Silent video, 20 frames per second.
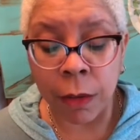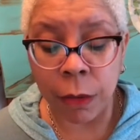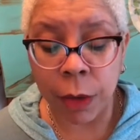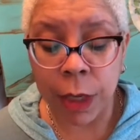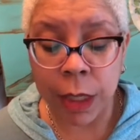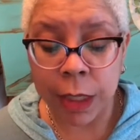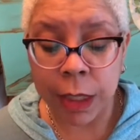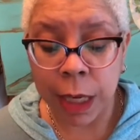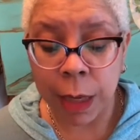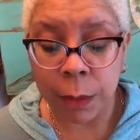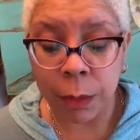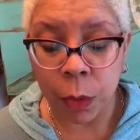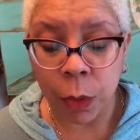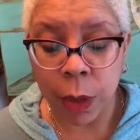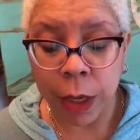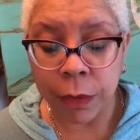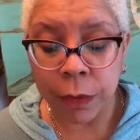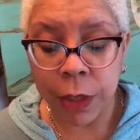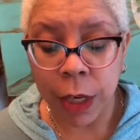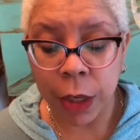For
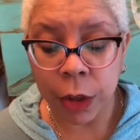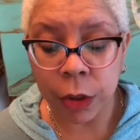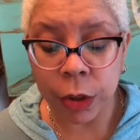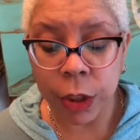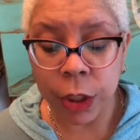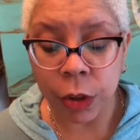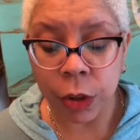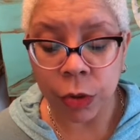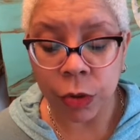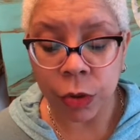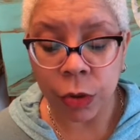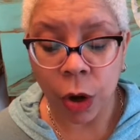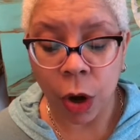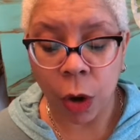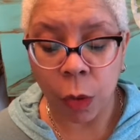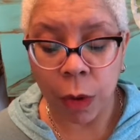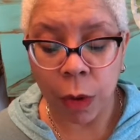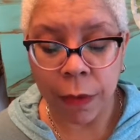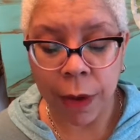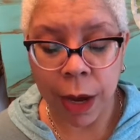example, if younger children
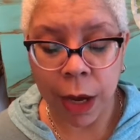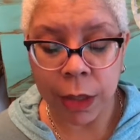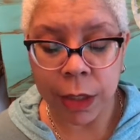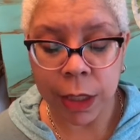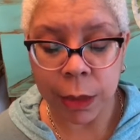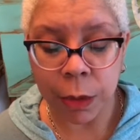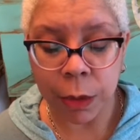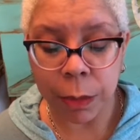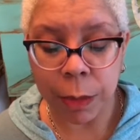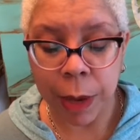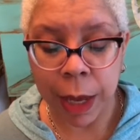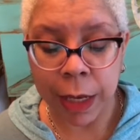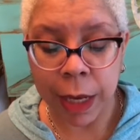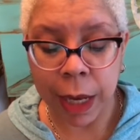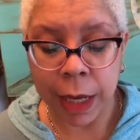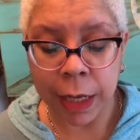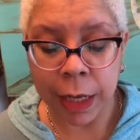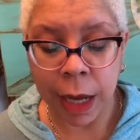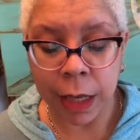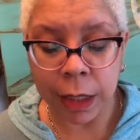are roughhousing with pet
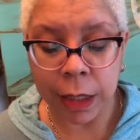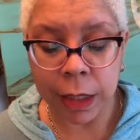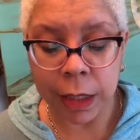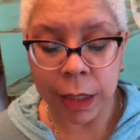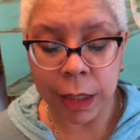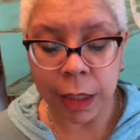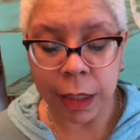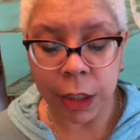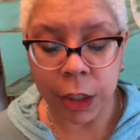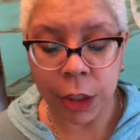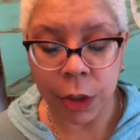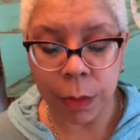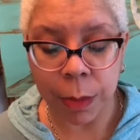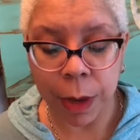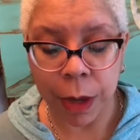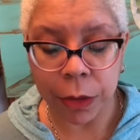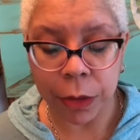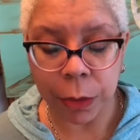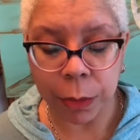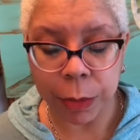and not listening to you
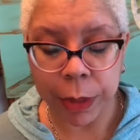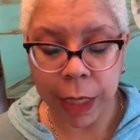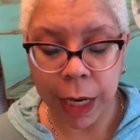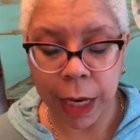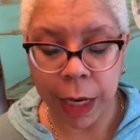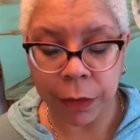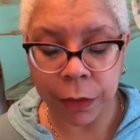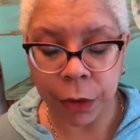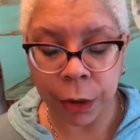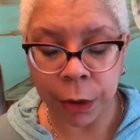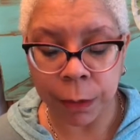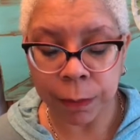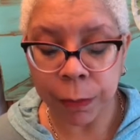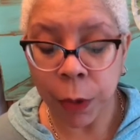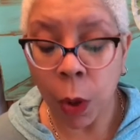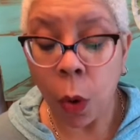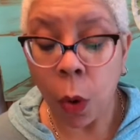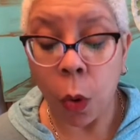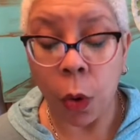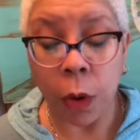about their behavior,
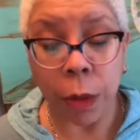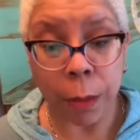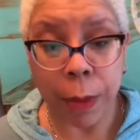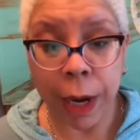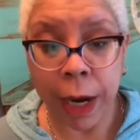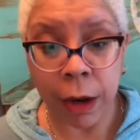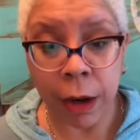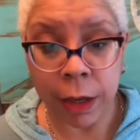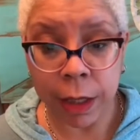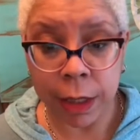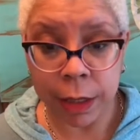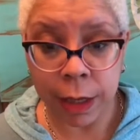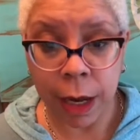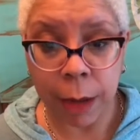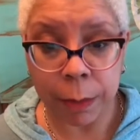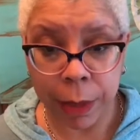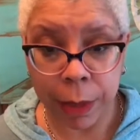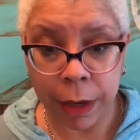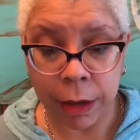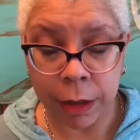or the parent is
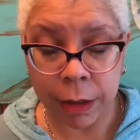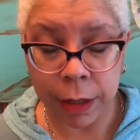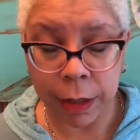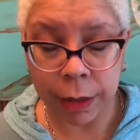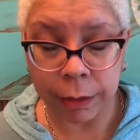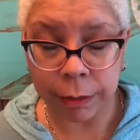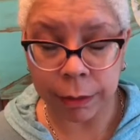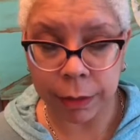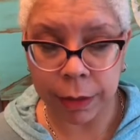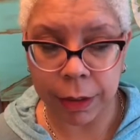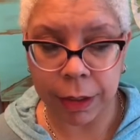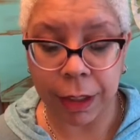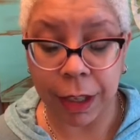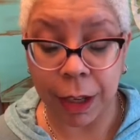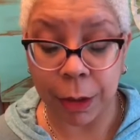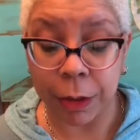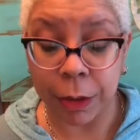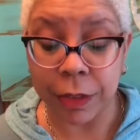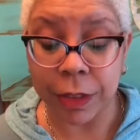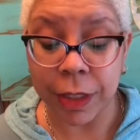not parenting,
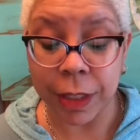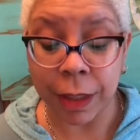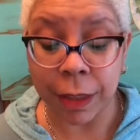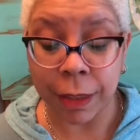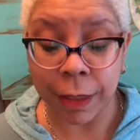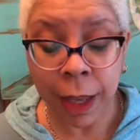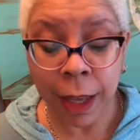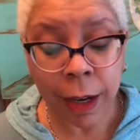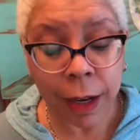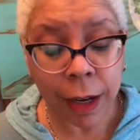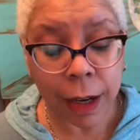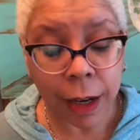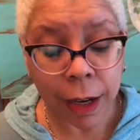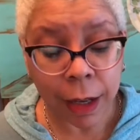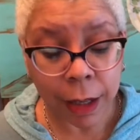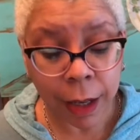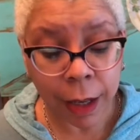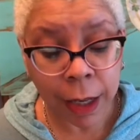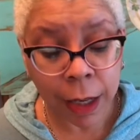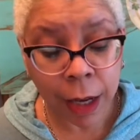and we've seen that
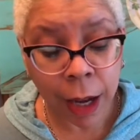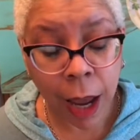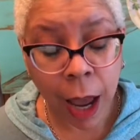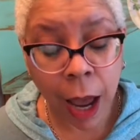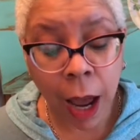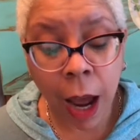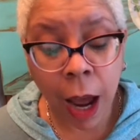a lot,